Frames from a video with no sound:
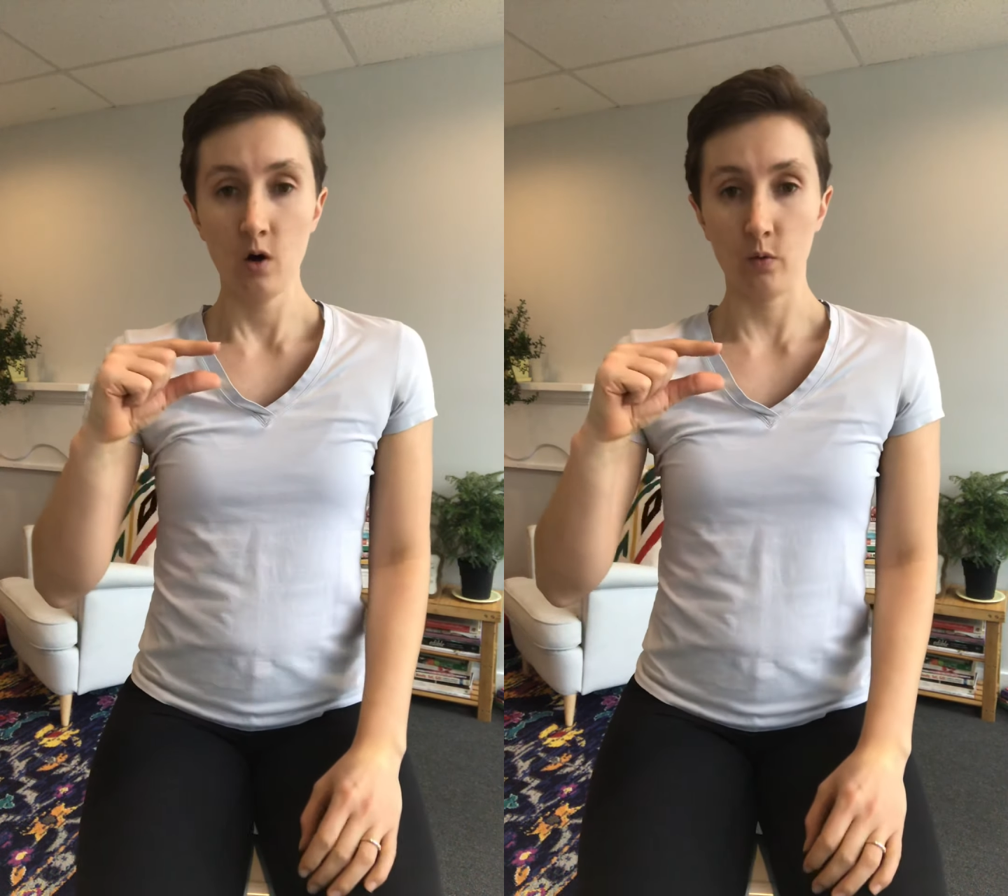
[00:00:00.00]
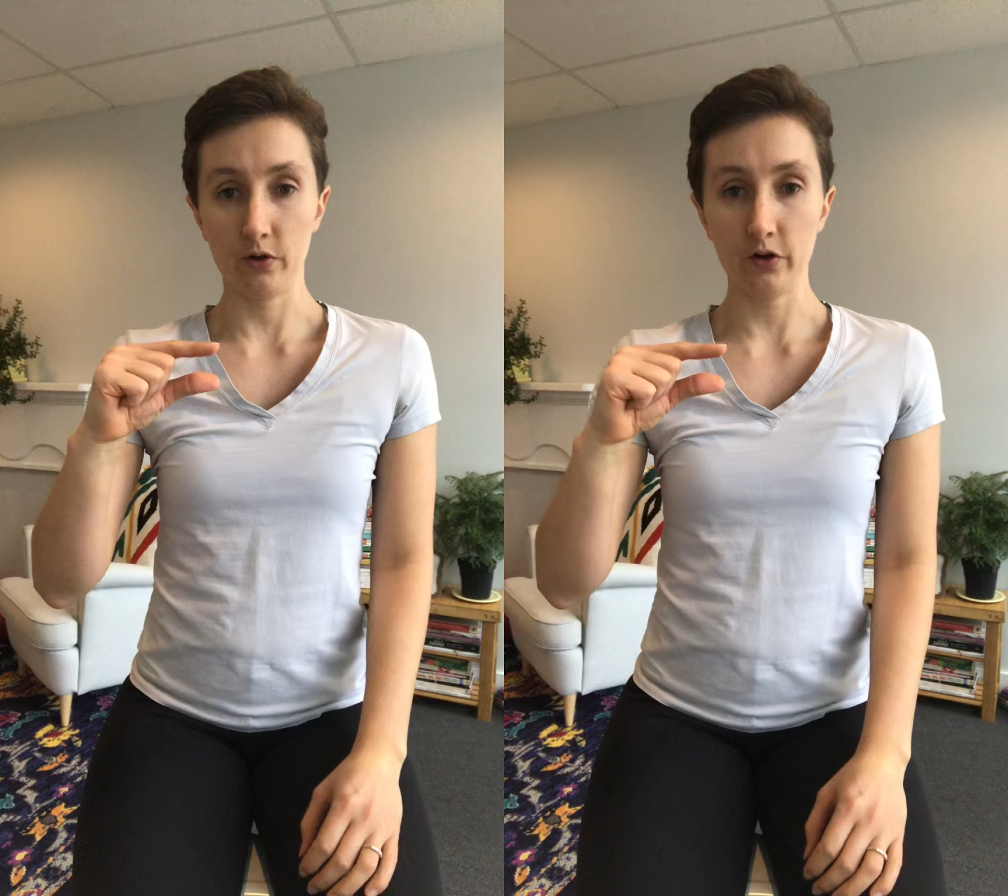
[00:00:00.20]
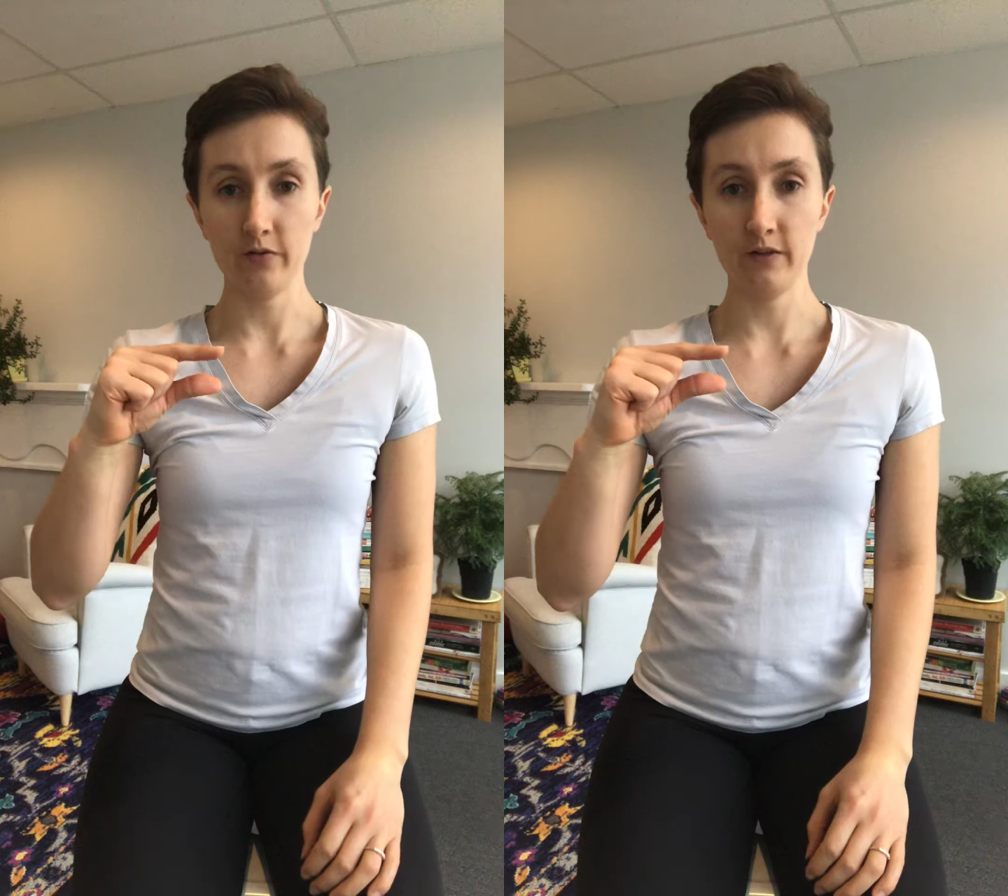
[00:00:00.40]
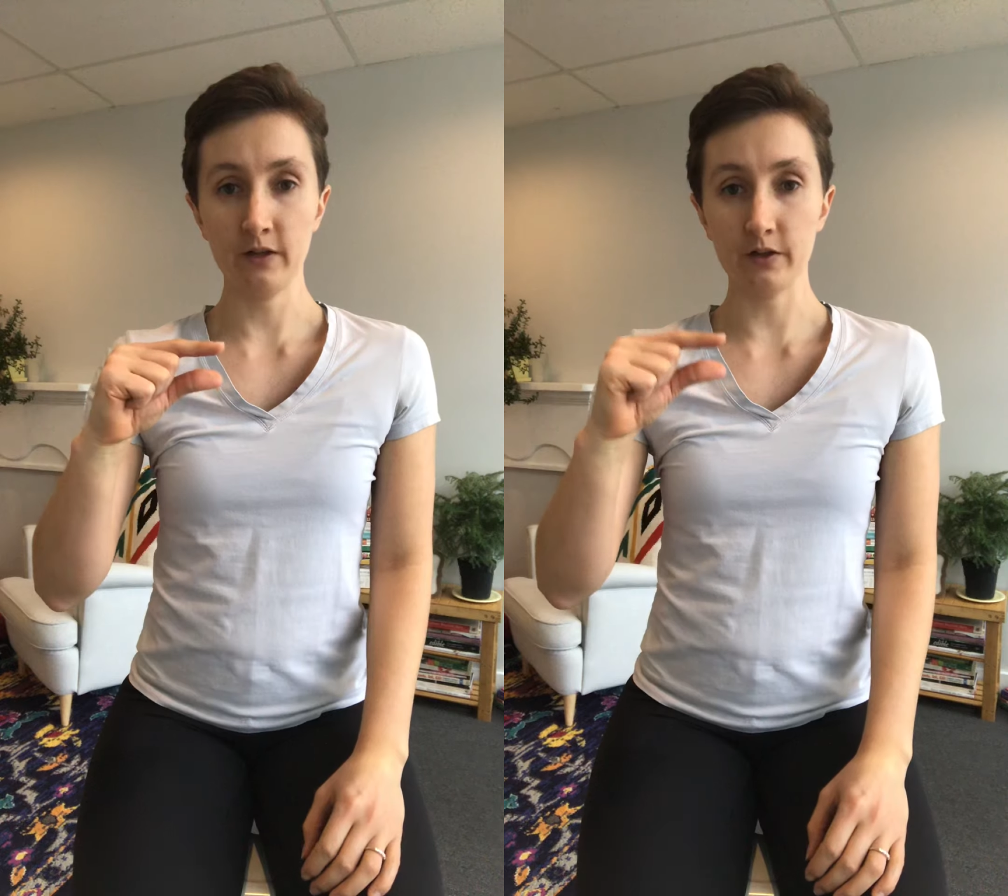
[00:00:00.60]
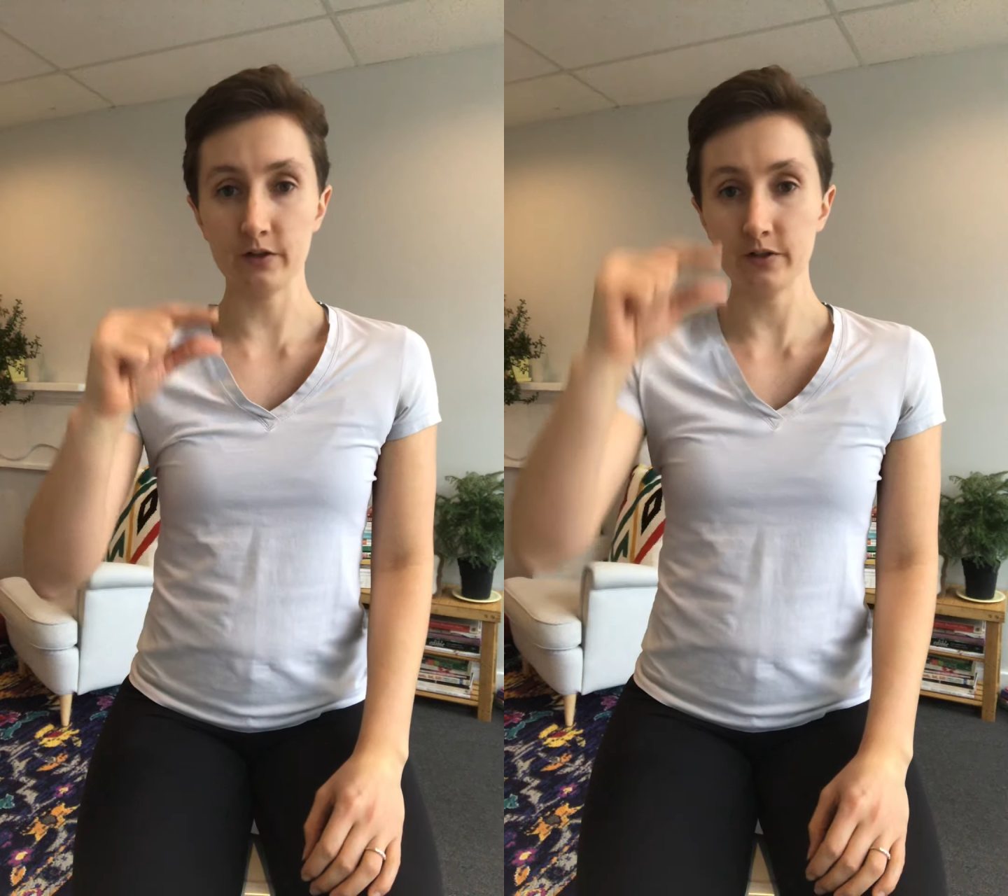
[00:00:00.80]
with our
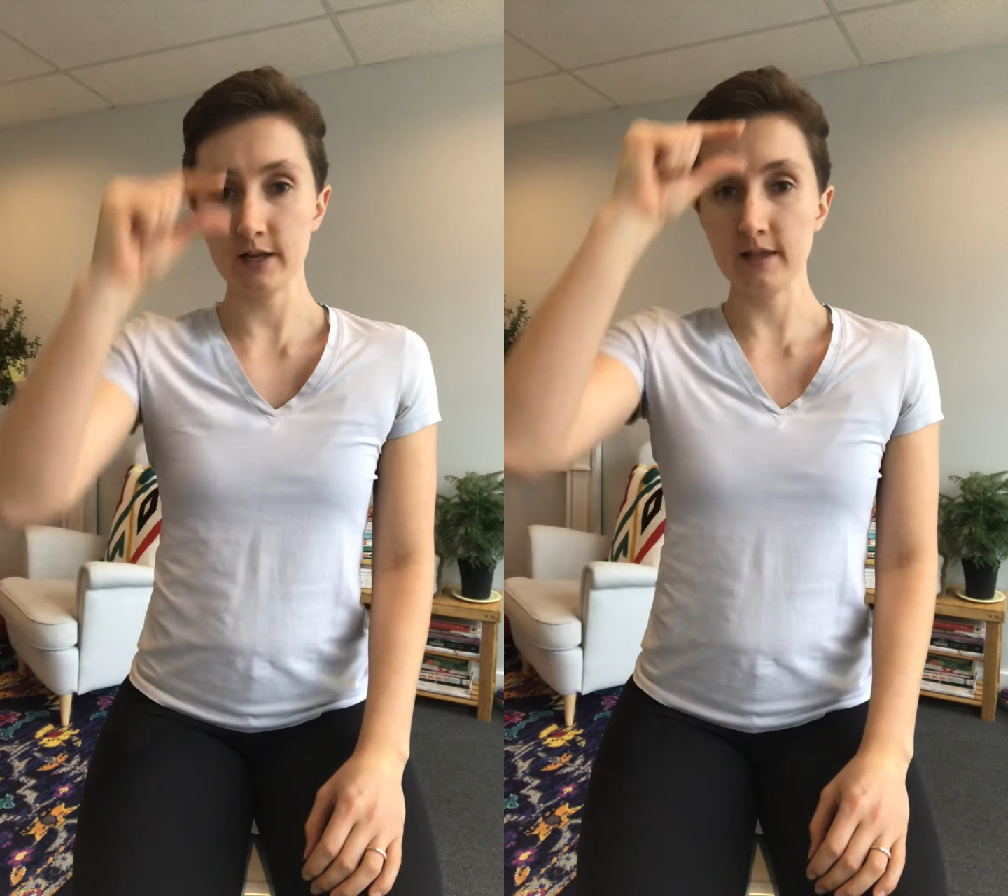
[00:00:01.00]
fingers,